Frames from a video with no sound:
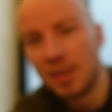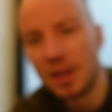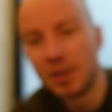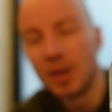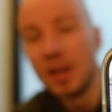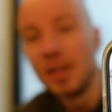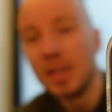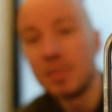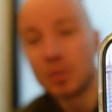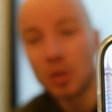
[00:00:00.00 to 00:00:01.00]
there.
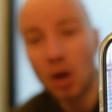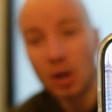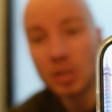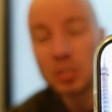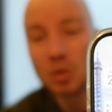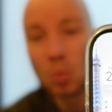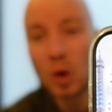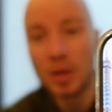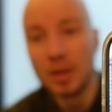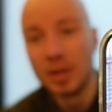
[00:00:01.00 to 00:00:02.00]
If you're calling
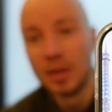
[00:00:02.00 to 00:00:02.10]
someone